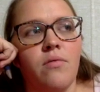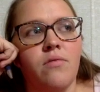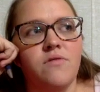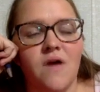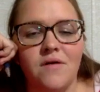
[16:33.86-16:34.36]

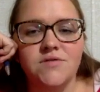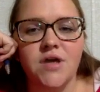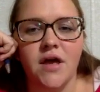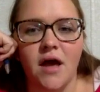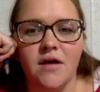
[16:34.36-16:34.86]
sounds
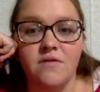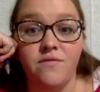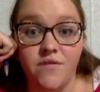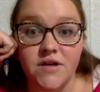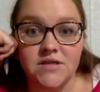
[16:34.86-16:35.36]
like I could
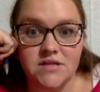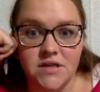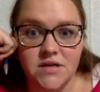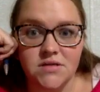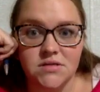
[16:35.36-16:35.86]
fix
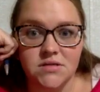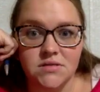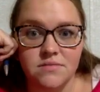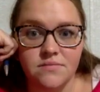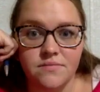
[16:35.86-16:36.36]
this.
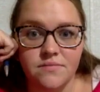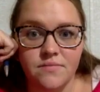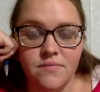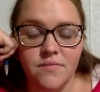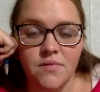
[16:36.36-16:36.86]

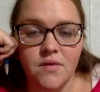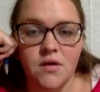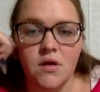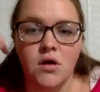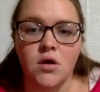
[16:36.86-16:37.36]

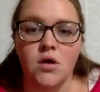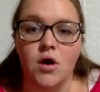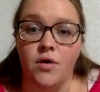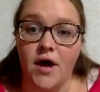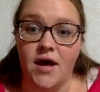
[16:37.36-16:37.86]

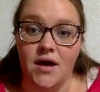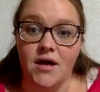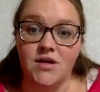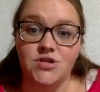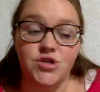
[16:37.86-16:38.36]
Okay,
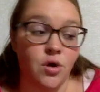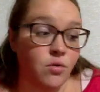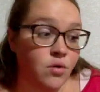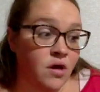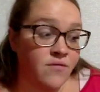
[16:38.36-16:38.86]
so
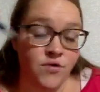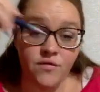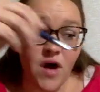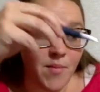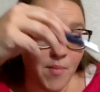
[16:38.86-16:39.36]
if you've
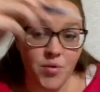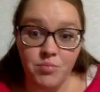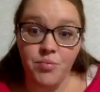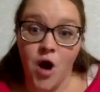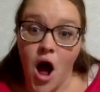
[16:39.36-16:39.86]
come up with
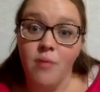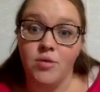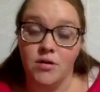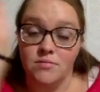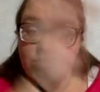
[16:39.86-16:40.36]

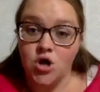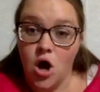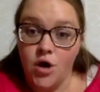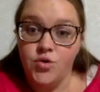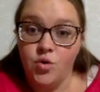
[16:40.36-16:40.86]
problems
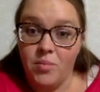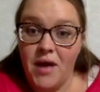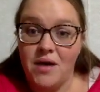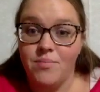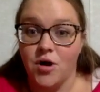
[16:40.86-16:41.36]
on your
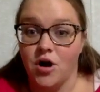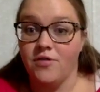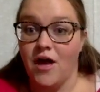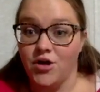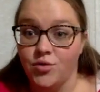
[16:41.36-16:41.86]
paper
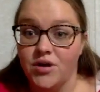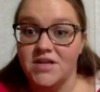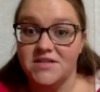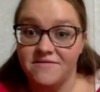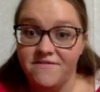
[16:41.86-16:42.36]
that you
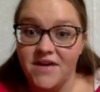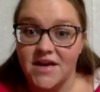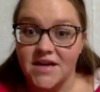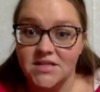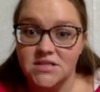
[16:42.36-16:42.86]
need to
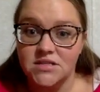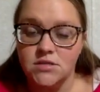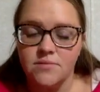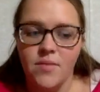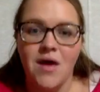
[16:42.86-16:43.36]
fix,
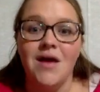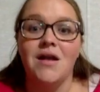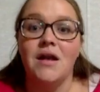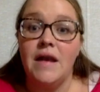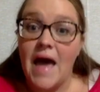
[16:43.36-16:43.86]

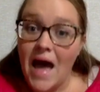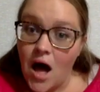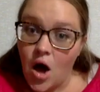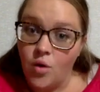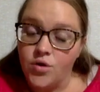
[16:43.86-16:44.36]

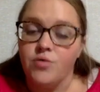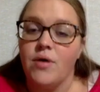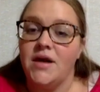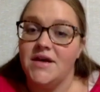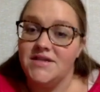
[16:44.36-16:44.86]
now you're
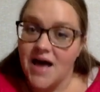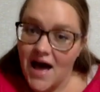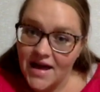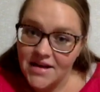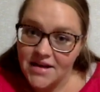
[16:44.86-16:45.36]
ready to
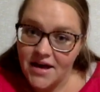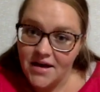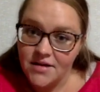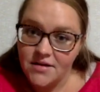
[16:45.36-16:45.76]
ideate.